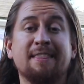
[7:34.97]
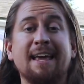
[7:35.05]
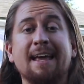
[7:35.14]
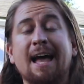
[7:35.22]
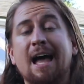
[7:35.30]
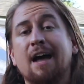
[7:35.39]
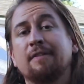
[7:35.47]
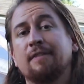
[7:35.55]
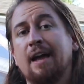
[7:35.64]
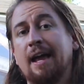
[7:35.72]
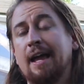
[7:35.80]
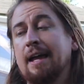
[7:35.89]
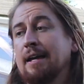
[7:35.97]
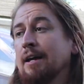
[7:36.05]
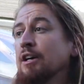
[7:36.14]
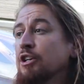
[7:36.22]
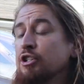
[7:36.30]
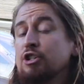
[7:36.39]
they have a
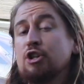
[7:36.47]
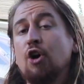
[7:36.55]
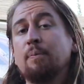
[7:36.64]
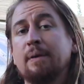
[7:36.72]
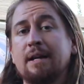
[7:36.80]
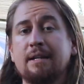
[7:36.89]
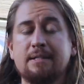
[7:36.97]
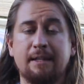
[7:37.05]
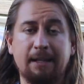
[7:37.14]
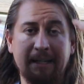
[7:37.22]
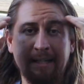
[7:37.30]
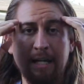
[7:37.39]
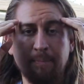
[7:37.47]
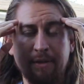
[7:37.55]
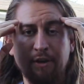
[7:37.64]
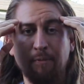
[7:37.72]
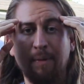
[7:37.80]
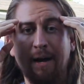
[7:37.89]
showpiece that they could keep in their